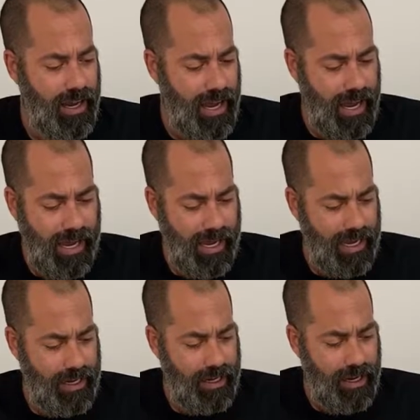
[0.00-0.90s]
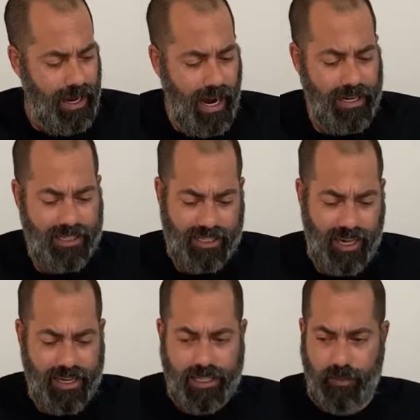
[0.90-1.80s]
and I
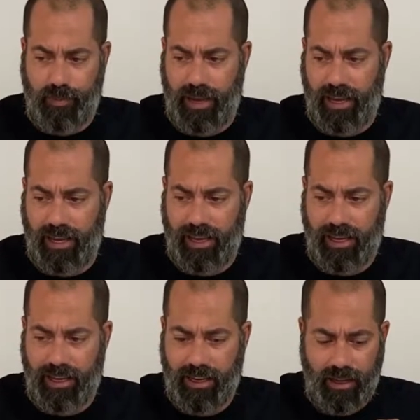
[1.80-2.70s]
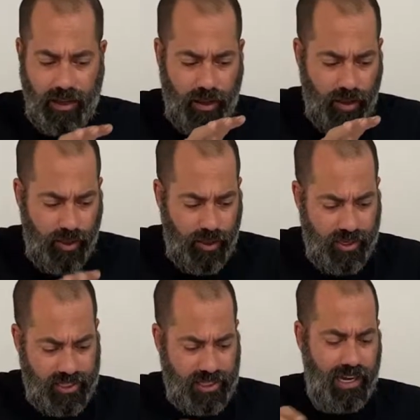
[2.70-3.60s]
decided to pay
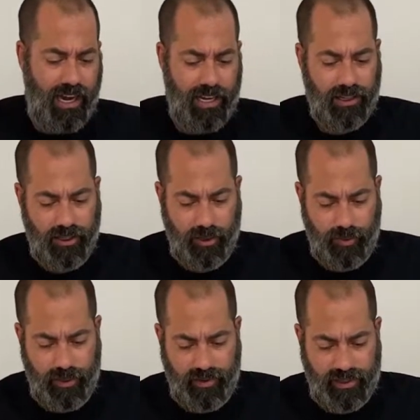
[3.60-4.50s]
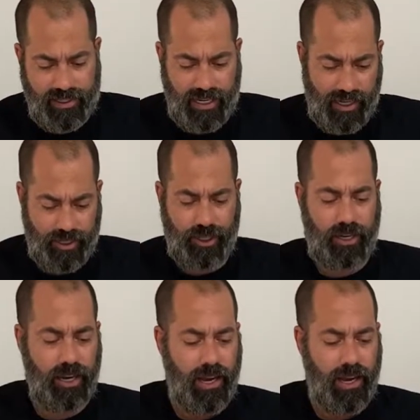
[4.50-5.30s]
this guy a little bit of attention.